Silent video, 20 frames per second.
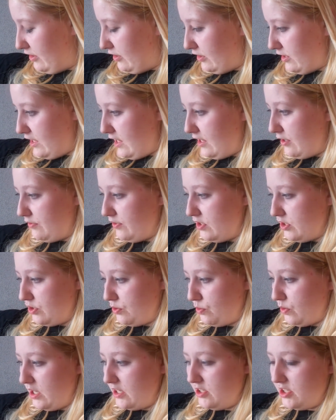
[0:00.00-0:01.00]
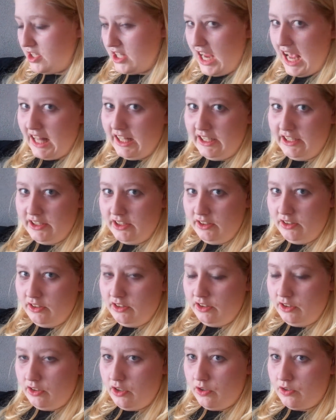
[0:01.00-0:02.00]
They have this great salad,
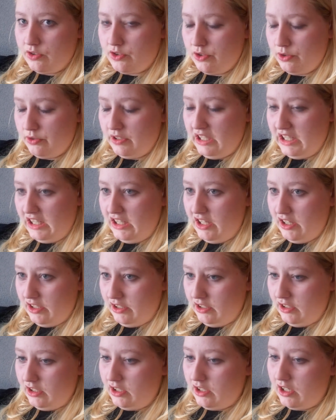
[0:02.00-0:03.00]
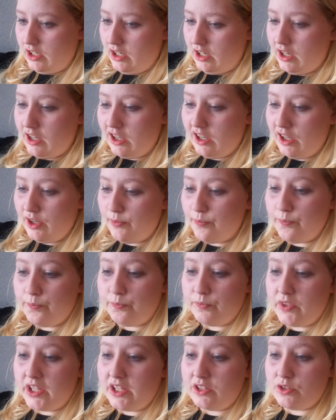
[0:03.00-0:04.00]
you know, it's already done.
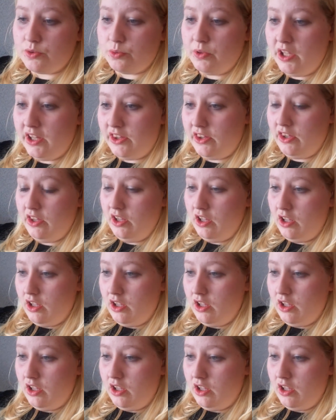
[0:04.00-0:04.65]
It's with